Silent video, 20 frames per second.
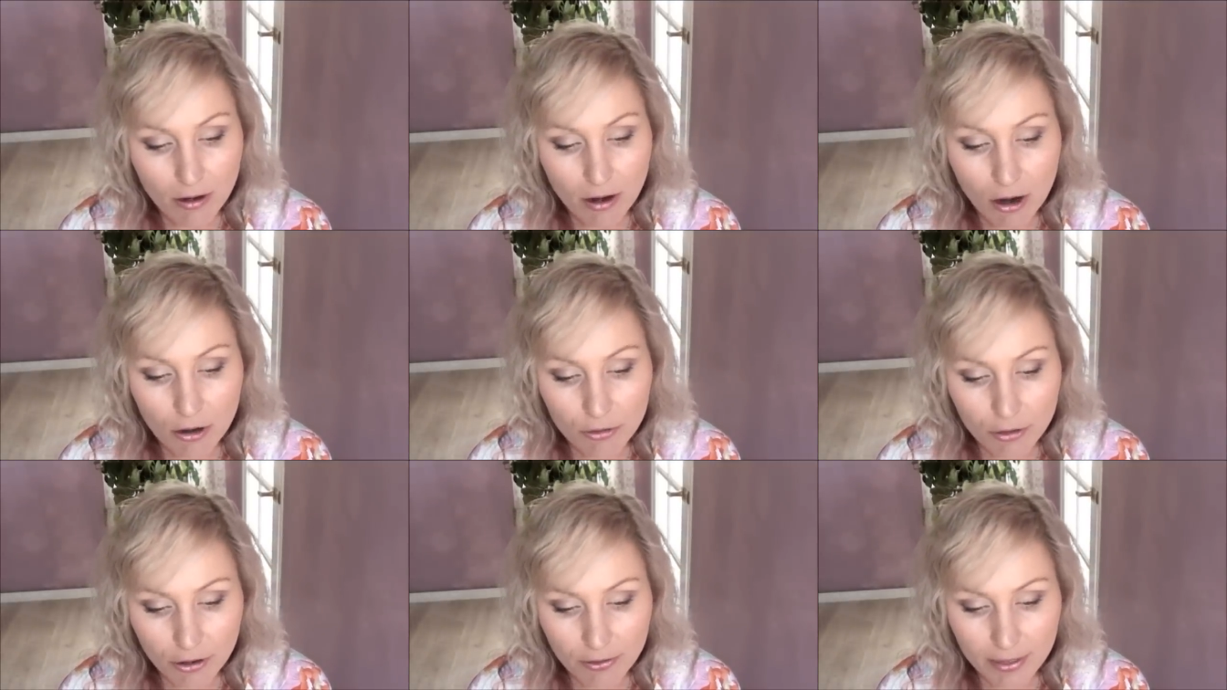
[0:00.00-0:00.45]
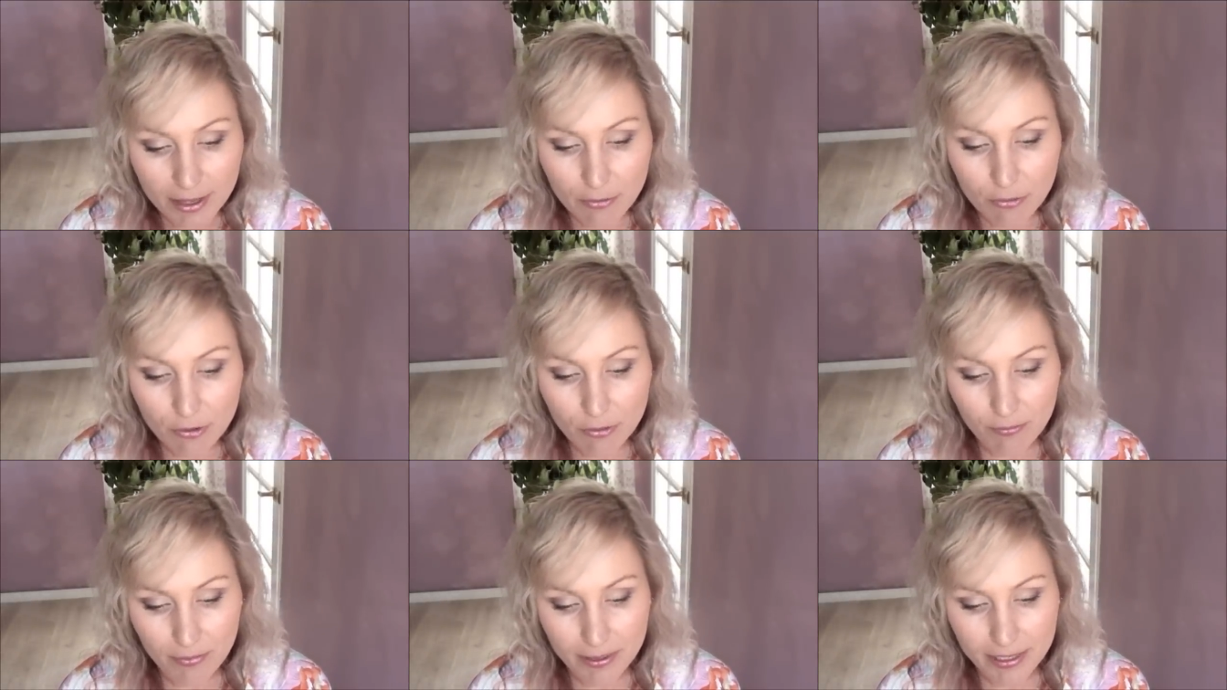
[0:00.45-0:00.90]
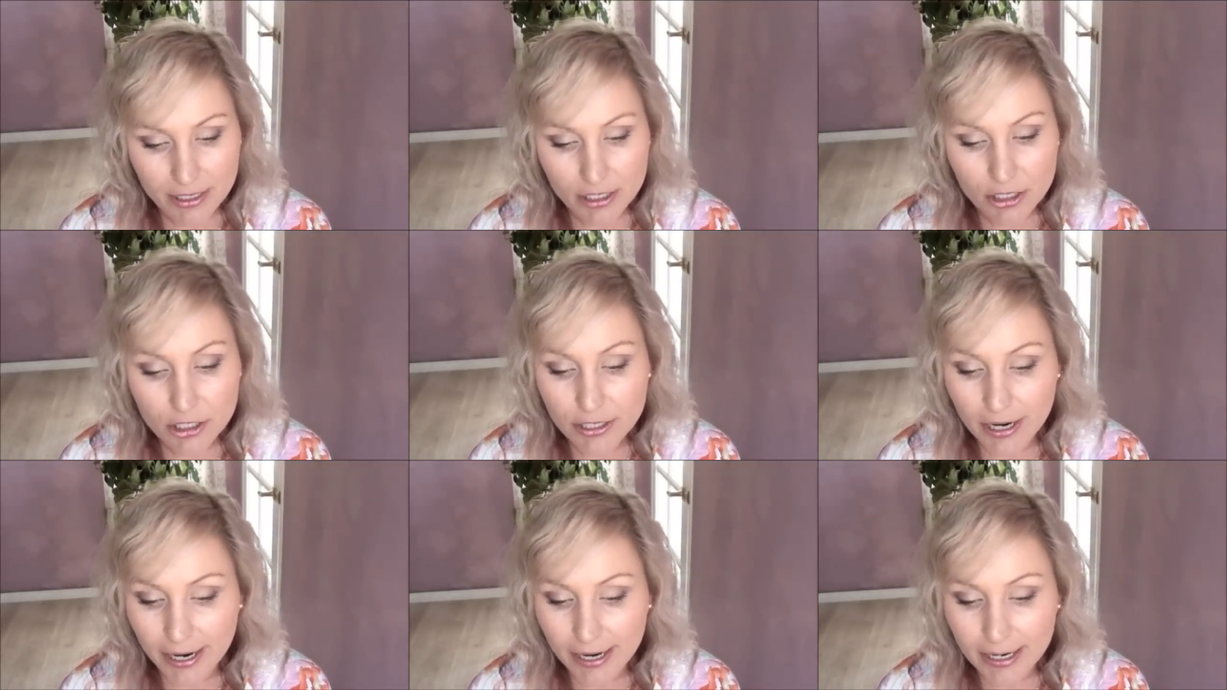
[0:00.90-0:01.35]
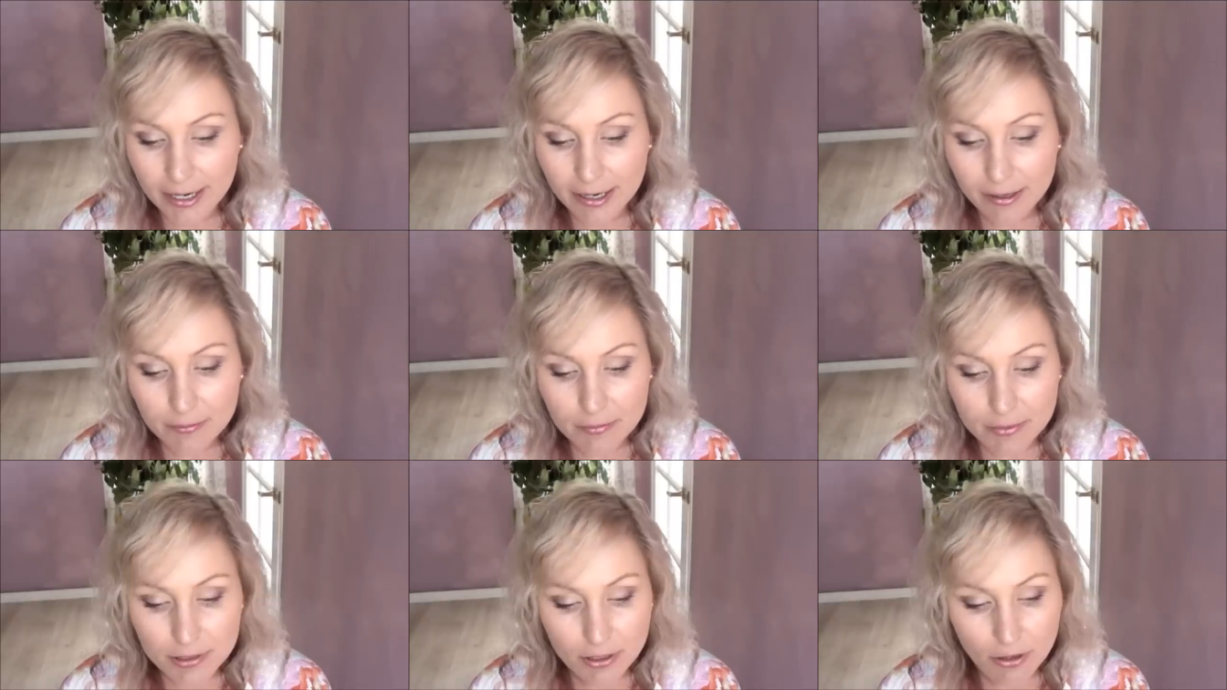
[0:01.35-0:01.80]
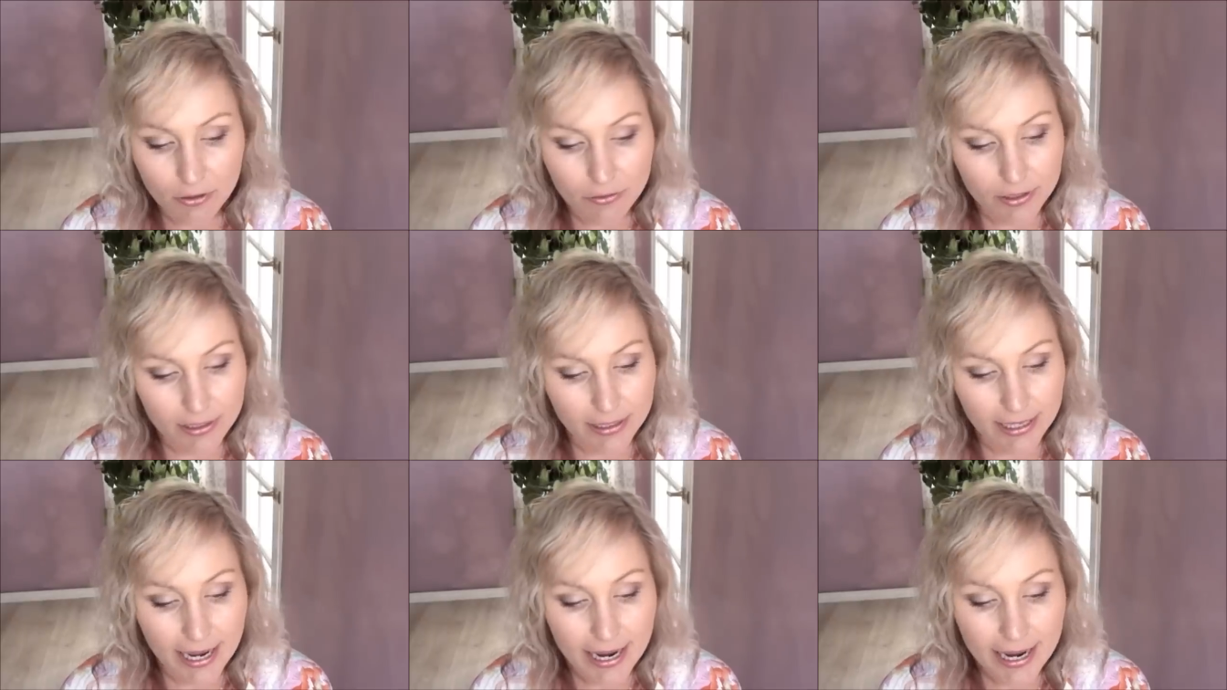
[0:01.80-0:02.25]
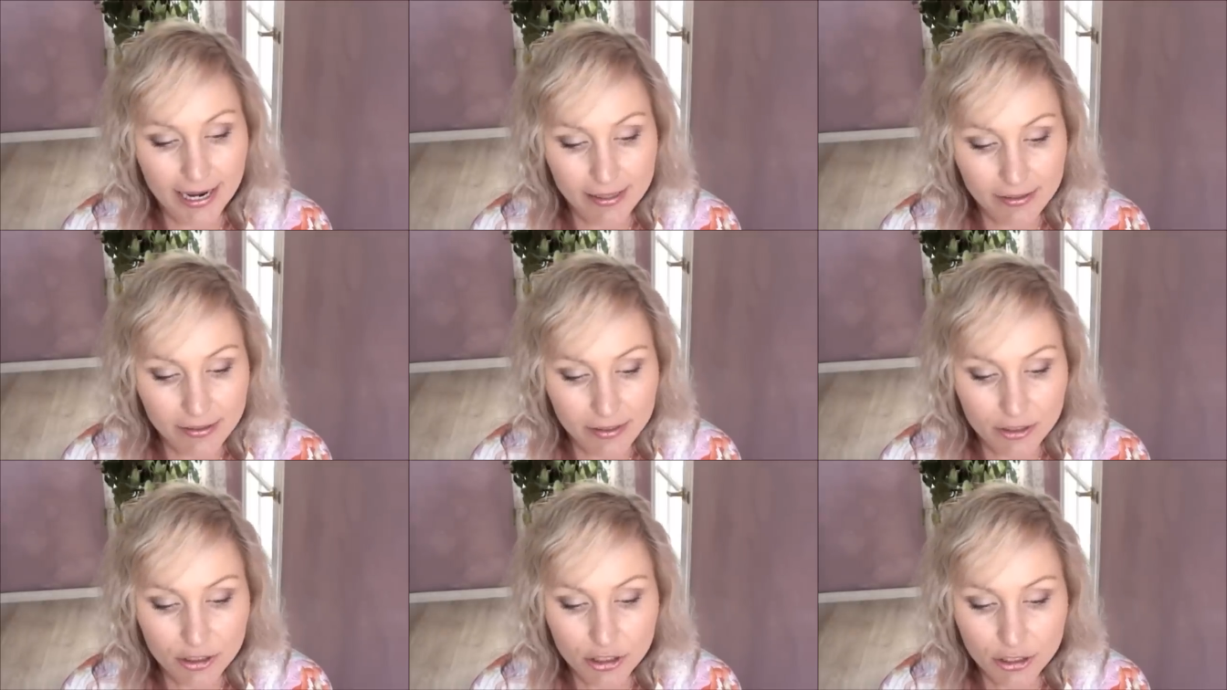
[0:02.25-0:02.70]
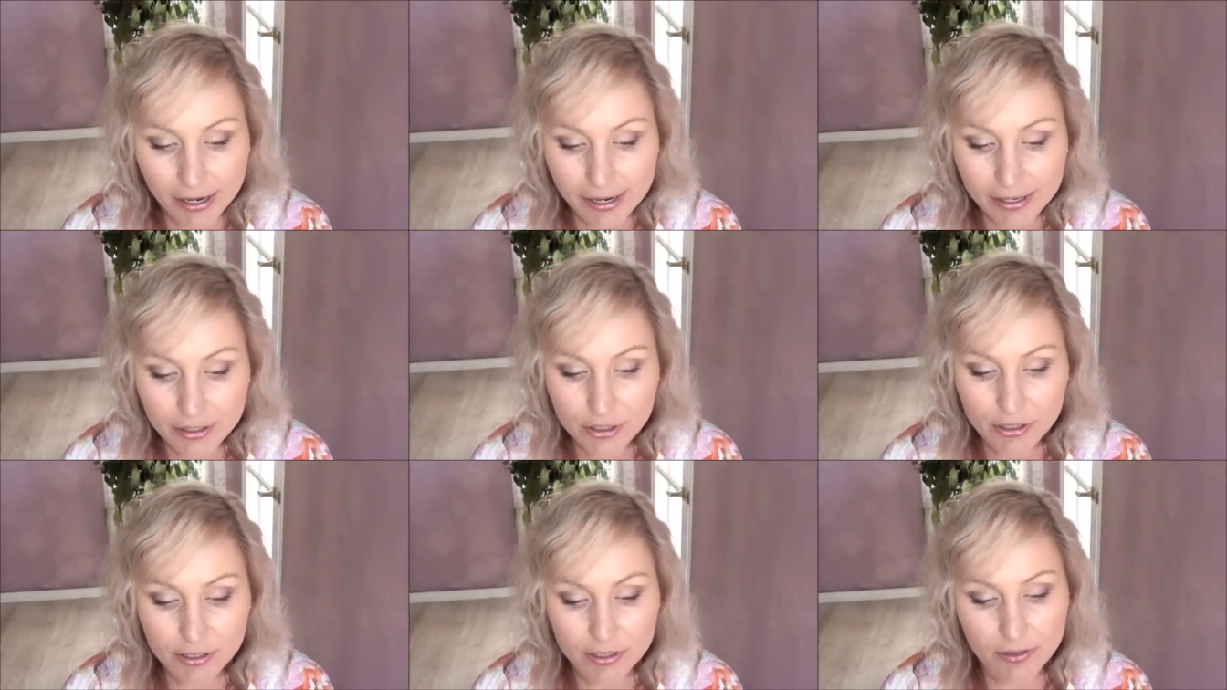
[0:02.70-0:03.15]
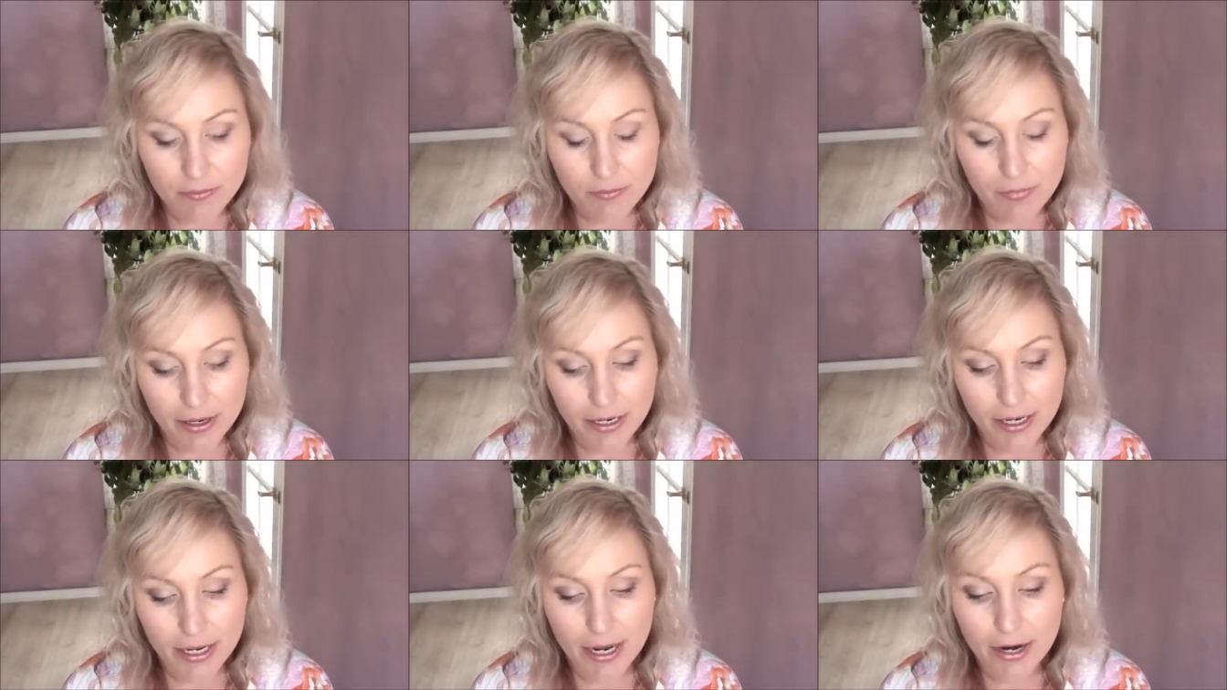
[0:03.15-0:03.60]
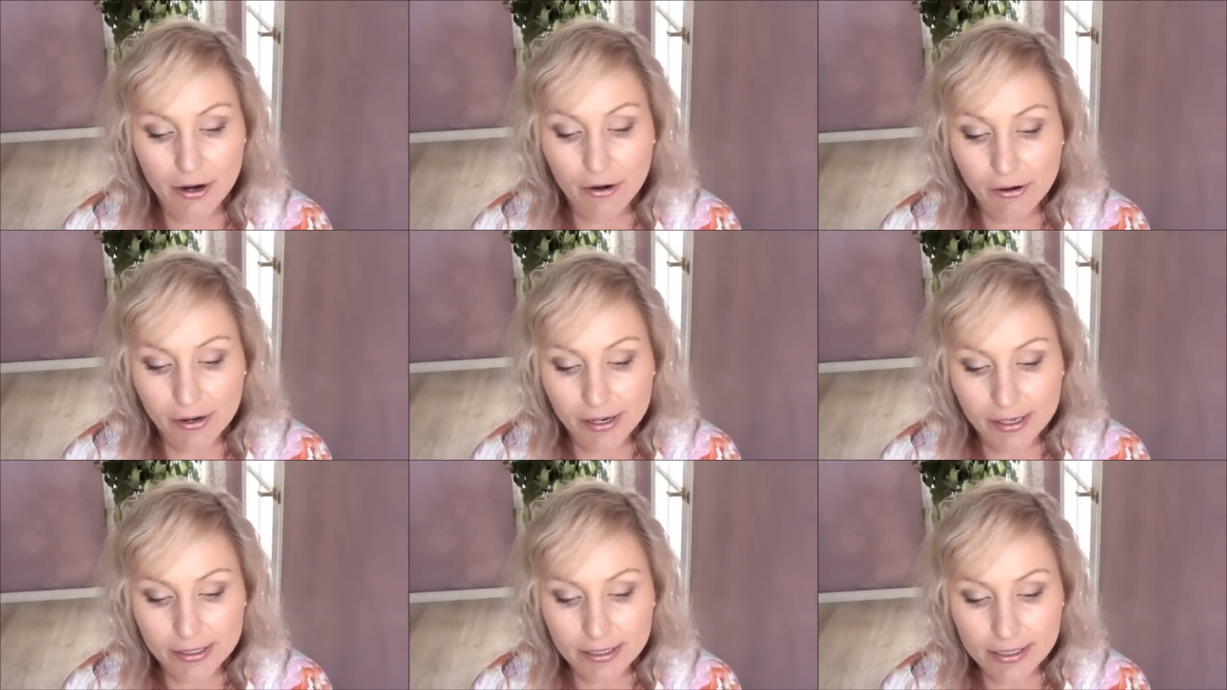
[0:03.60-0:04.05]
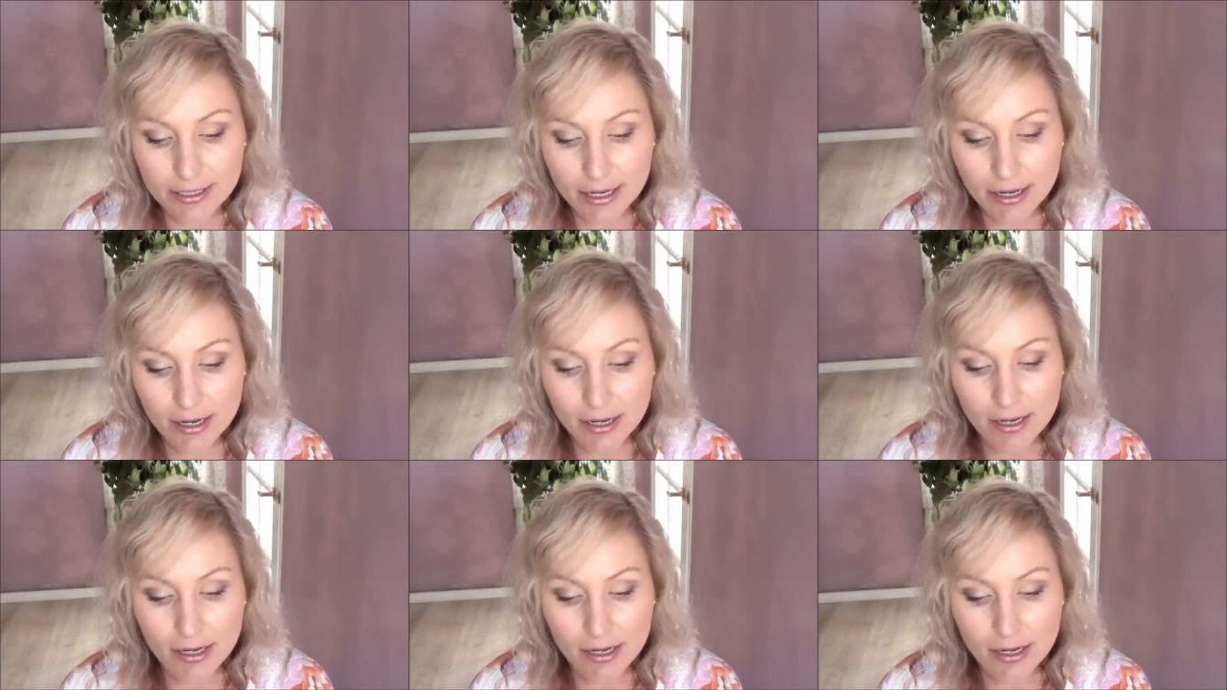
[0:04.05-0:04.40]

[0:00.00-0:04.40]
Although there will be shake-ups on the land and changes in many areas,